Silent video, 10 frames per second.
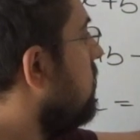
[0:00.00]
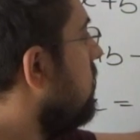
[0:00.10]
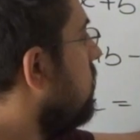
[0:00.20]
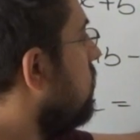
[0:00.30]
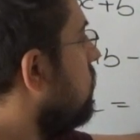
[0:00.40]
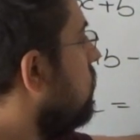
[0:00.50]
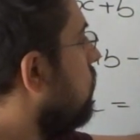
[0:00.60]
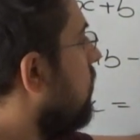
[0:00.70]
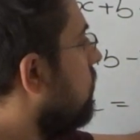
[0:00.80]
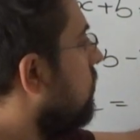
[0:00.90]
here,
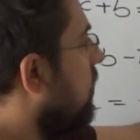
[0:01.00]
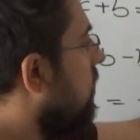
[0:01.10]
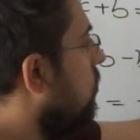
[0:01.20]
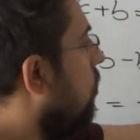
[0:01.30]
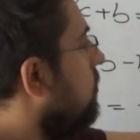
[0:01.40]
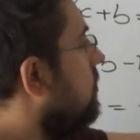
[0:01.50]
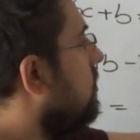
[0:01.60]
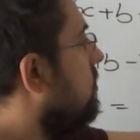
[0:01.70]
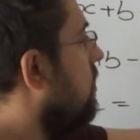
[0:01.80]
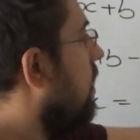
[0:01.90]
so we have to take the
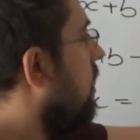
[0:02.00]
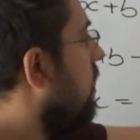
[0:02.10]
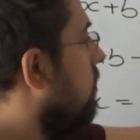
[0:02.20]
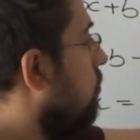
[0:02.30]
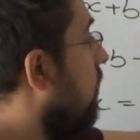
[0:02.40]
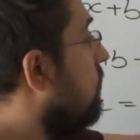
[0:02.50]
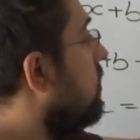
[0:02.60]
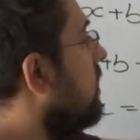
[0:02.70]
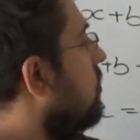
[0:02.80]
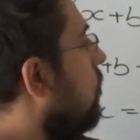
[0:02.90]
opposite side. We have to
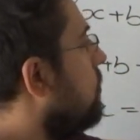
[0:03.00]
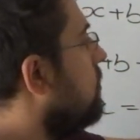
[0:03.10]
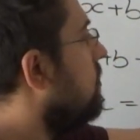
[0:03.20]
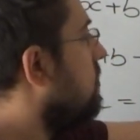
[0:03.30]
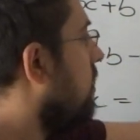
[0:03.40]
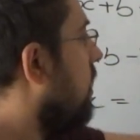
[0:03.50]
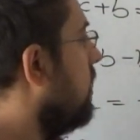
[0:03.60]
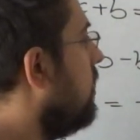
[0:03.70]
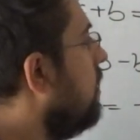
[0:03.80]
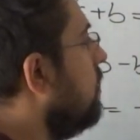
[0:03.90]
take the opposite sign.
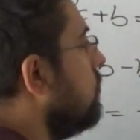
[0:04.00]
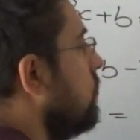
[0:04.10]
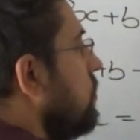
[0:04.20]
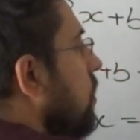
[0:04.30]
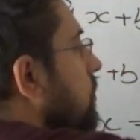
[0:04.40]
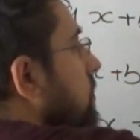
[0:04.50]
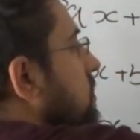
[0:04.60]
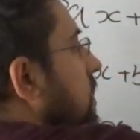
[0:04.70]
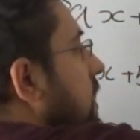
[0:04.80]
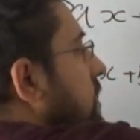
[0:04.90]
So the
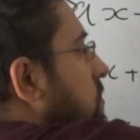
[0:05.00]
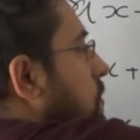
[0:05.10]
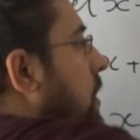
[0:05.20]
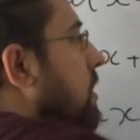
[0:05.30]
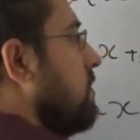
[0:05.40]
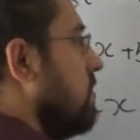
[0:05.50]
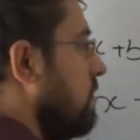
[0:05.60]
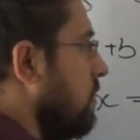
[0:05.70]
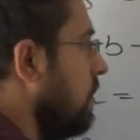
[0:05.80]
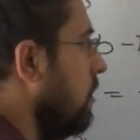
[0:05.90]
opposite sign is
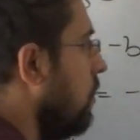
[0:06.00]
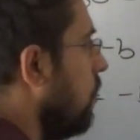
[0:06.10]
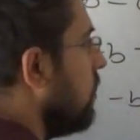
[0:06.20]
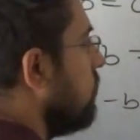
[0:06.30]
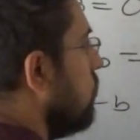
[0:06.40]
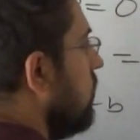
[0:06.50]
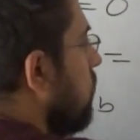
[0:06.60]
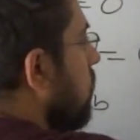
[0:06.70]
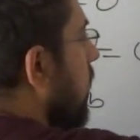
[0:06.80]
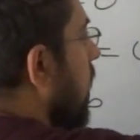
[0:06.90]
plus. Okay, so
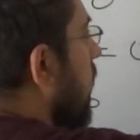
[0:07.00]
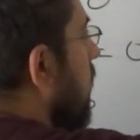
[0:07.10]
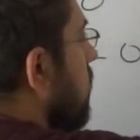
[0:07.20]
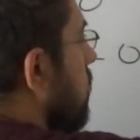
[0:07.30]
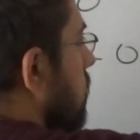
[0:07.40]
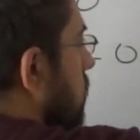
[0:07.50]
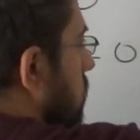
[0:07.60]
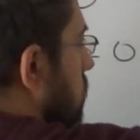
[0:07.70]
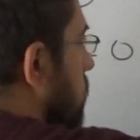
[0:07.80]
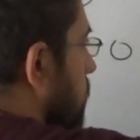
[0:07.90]
then we add
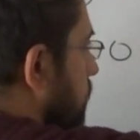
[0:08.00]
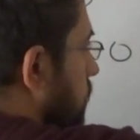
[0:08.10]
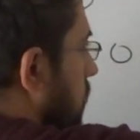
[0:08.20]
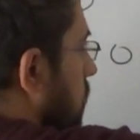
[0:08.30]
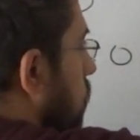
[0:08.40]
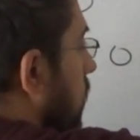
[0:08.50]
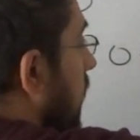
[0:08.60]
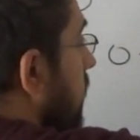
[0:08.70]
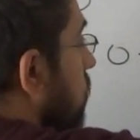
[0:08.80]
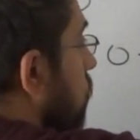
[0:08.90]

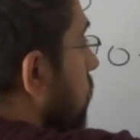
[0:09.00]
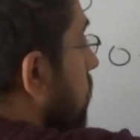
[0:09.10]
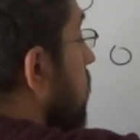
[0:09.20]
3.